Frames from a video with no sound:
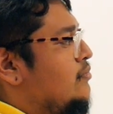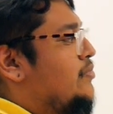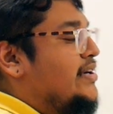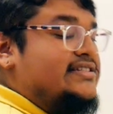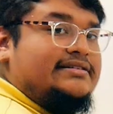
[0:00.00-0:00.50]

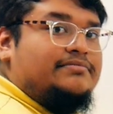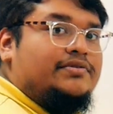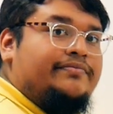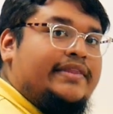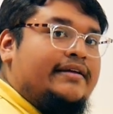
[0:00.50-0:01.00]
Pretty
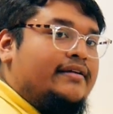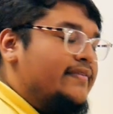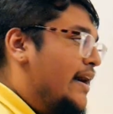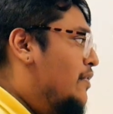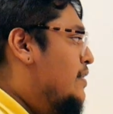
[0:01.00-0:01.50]
simple.
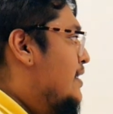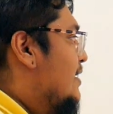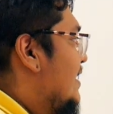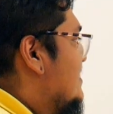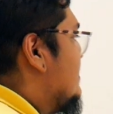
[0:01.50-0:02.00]
Now,
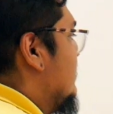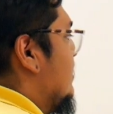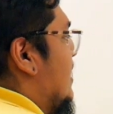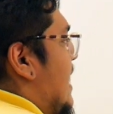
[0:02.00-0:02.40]
let's look